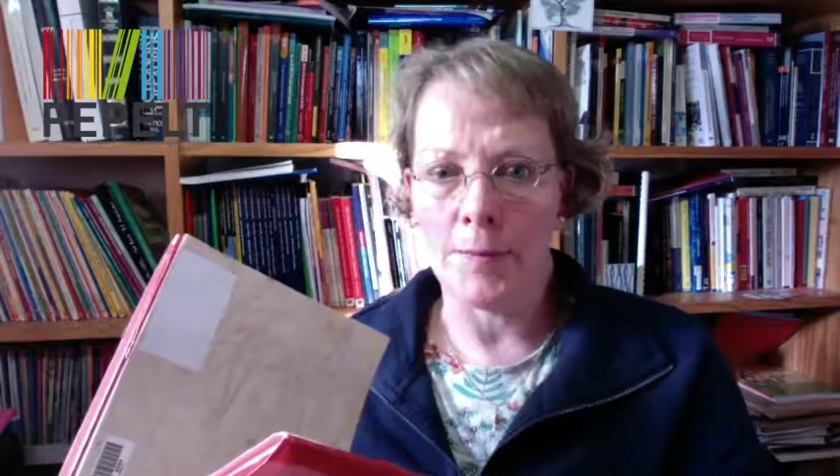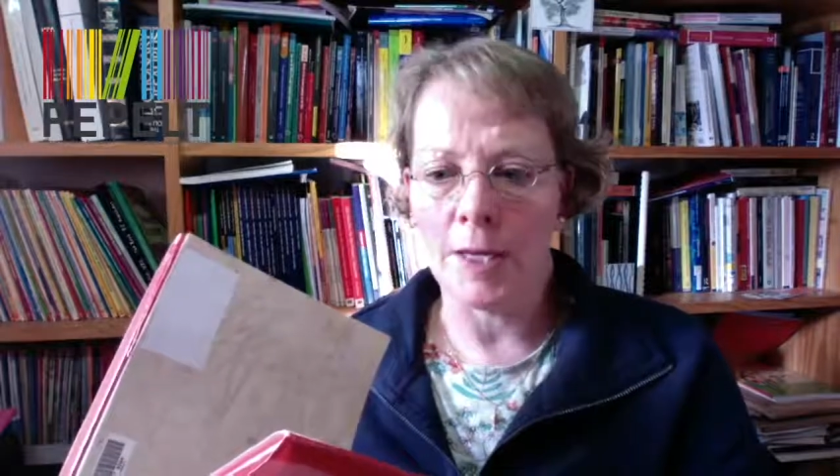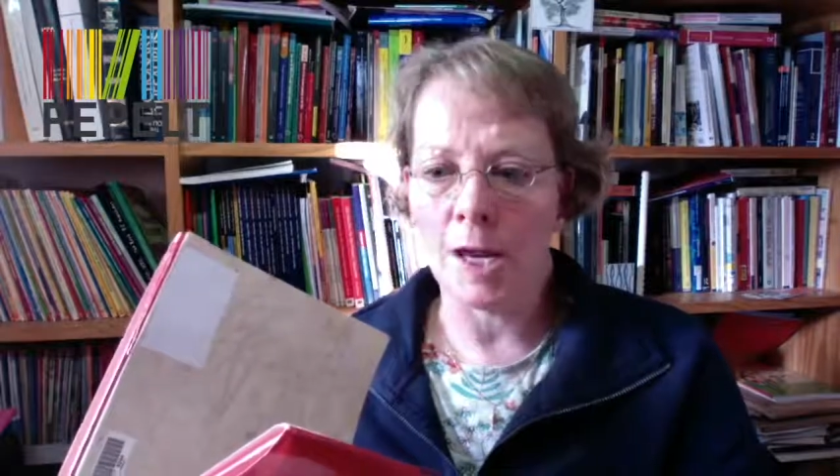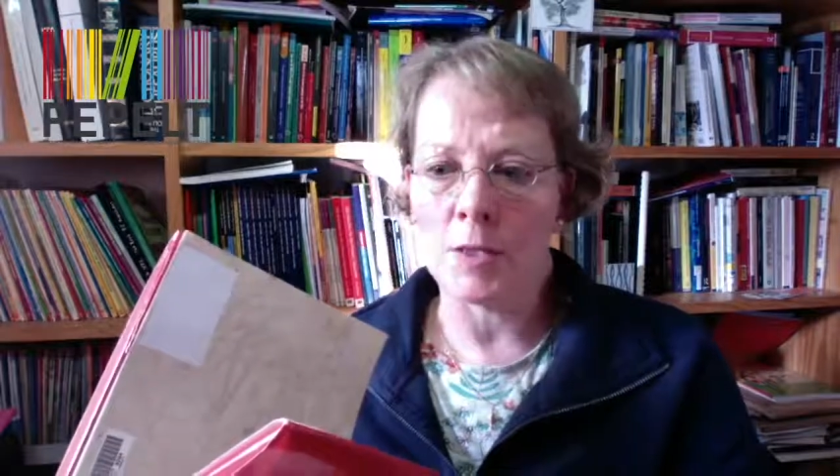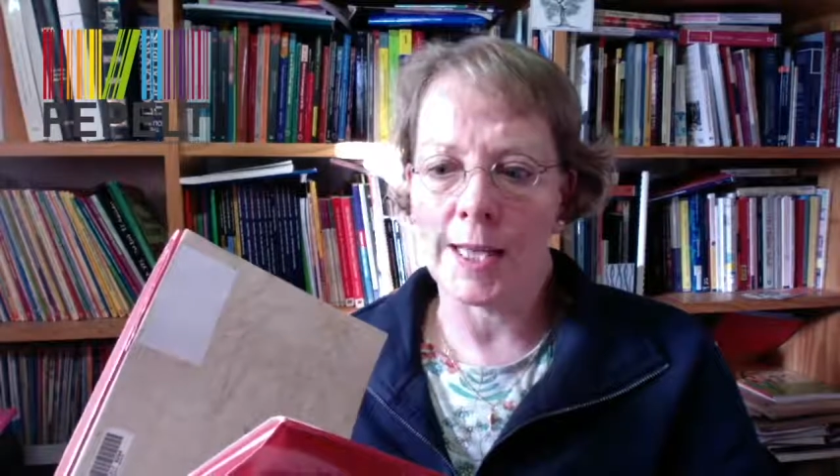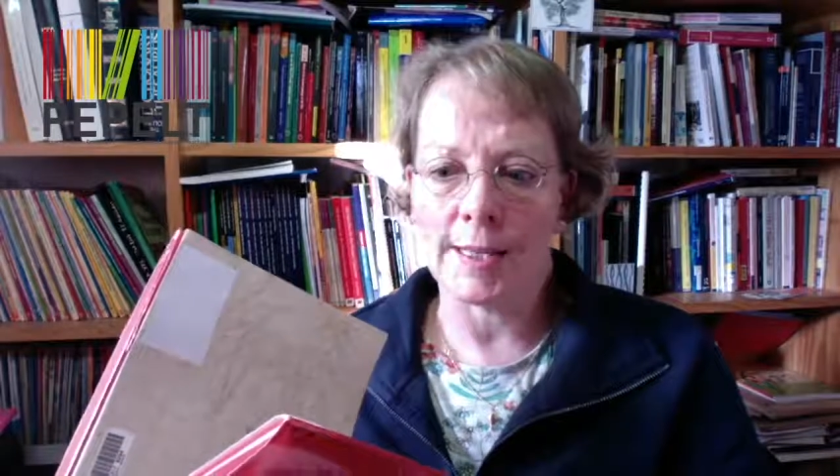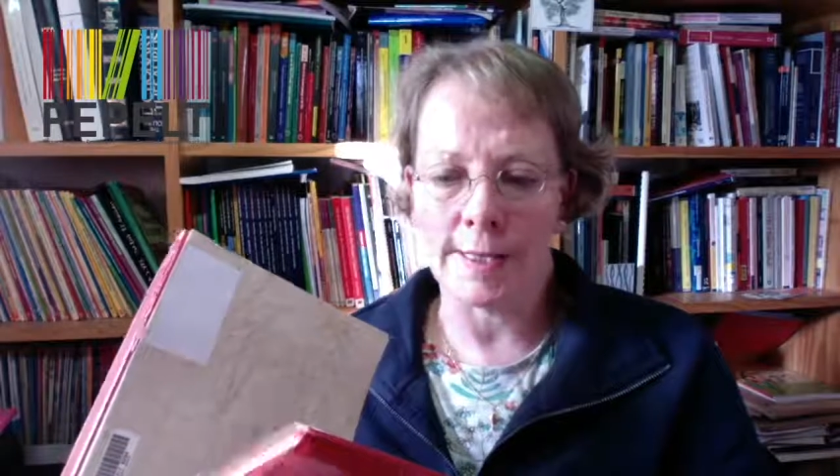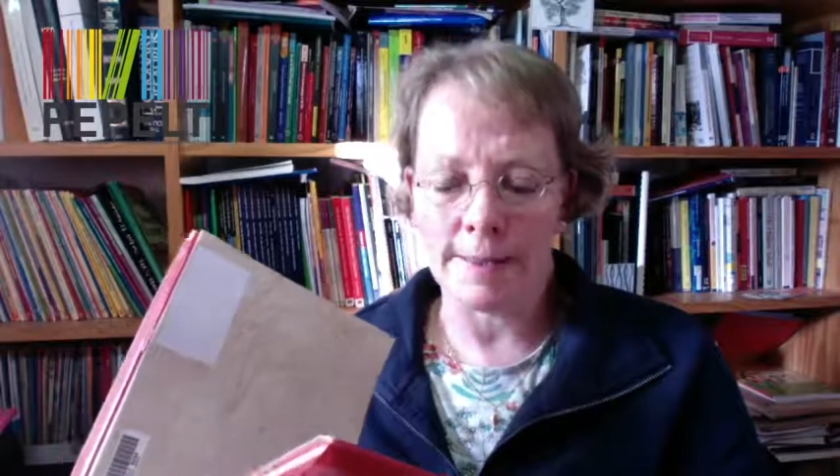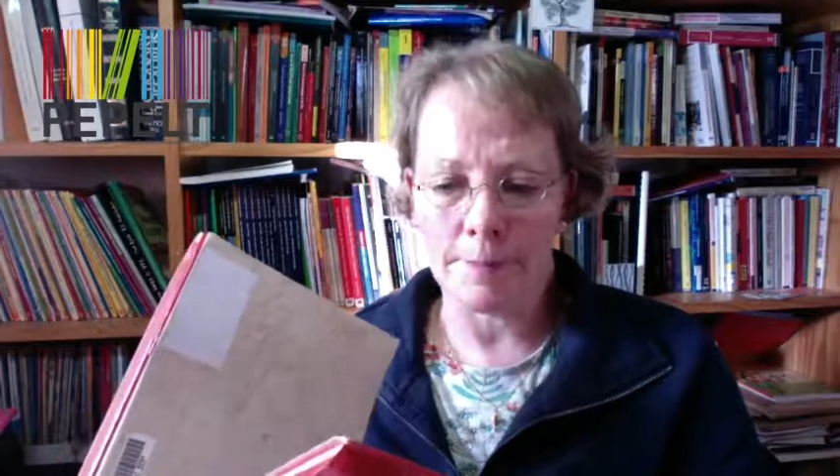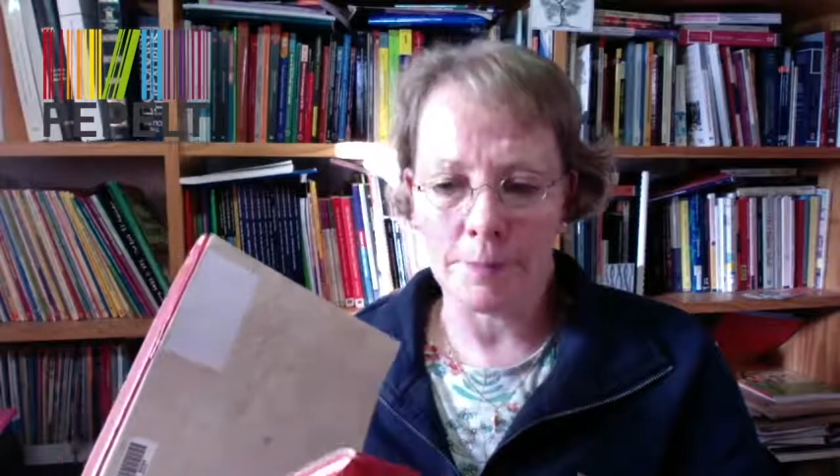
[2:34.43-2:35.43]
and it goes like
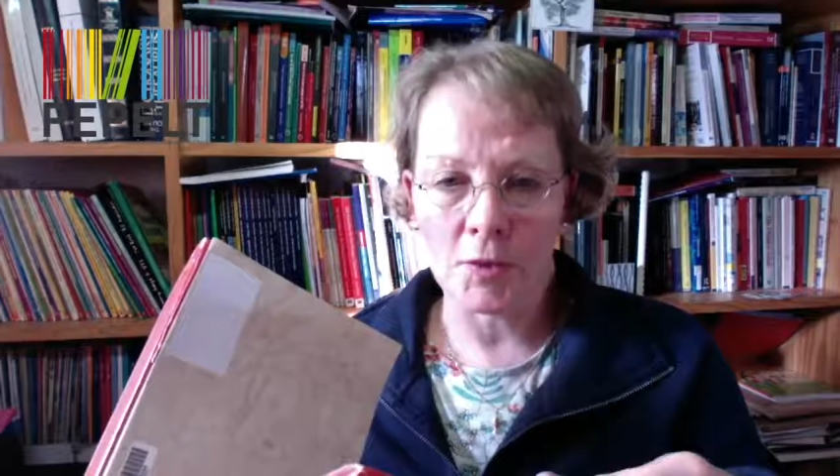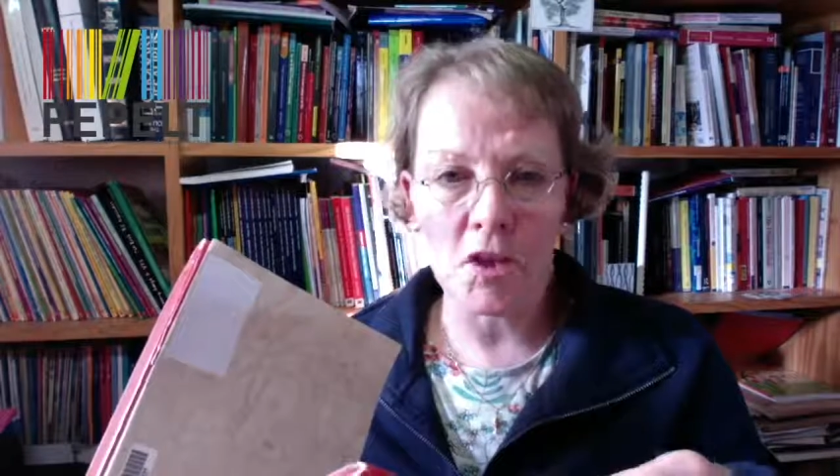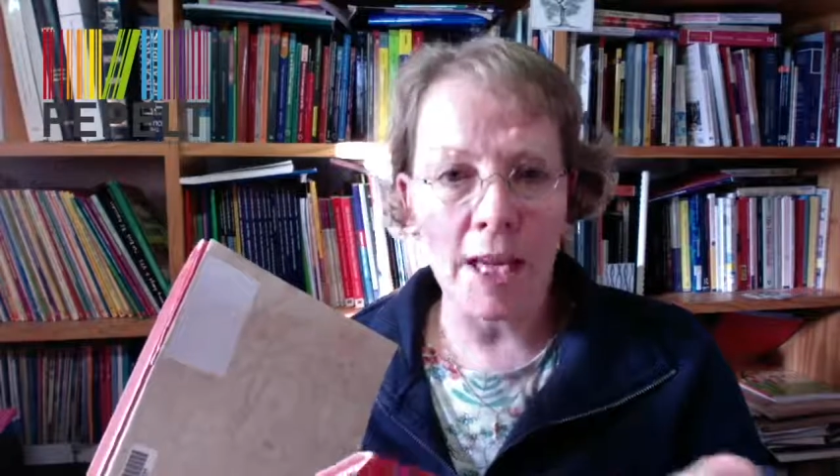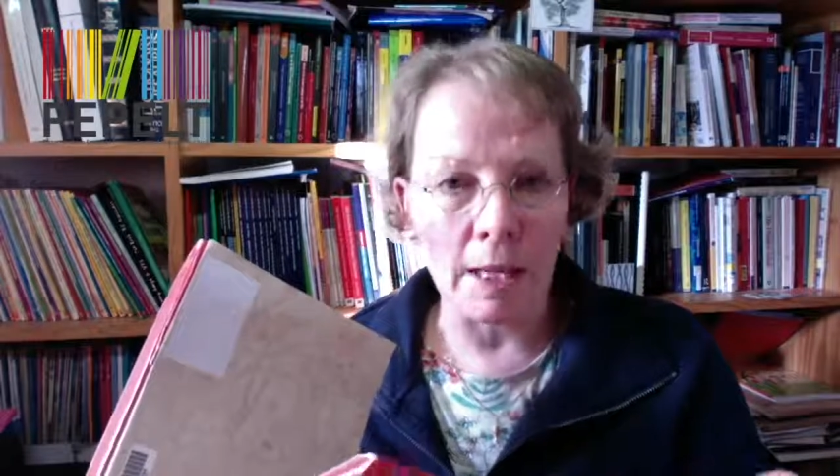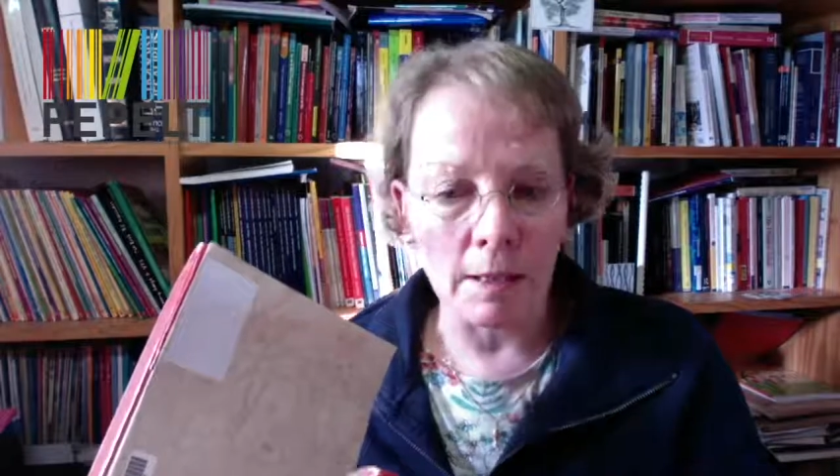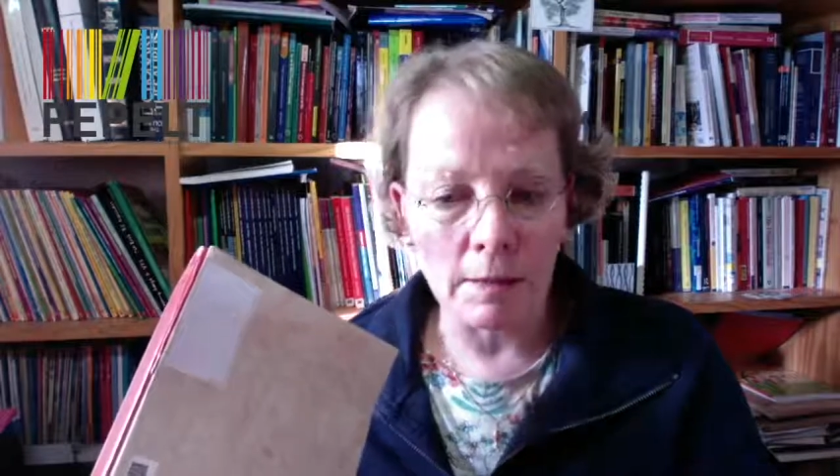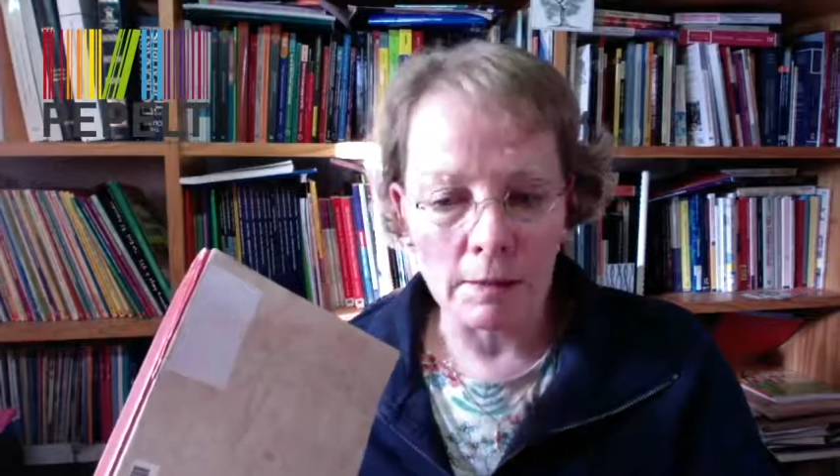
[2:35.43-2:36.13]
this. Chicken,